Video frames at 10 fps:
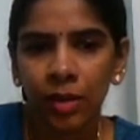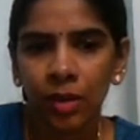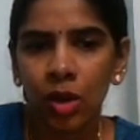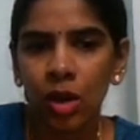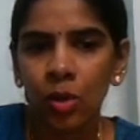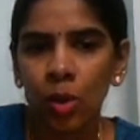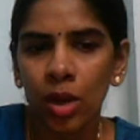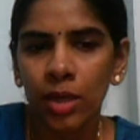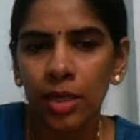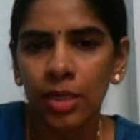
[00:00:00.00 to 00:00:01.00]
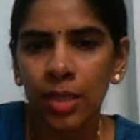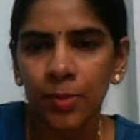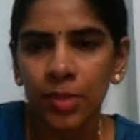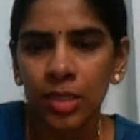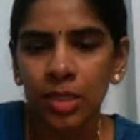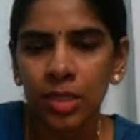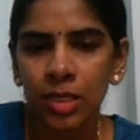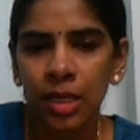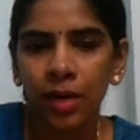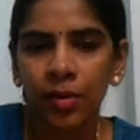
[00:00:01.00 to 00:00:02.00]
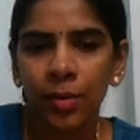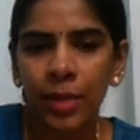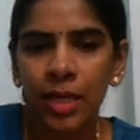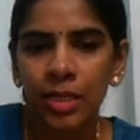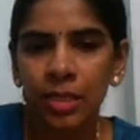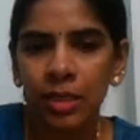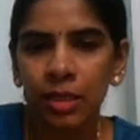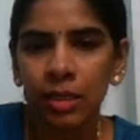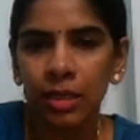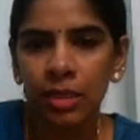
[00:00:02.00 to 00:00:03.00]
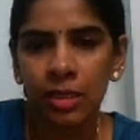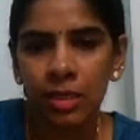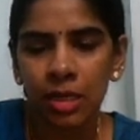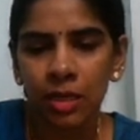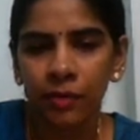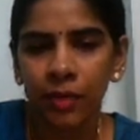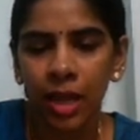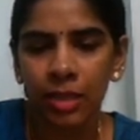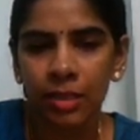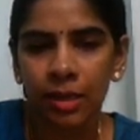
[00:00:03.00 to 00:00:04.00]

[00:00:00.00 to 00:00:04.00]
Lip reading: Non-volatile substance remains in the distilled flask.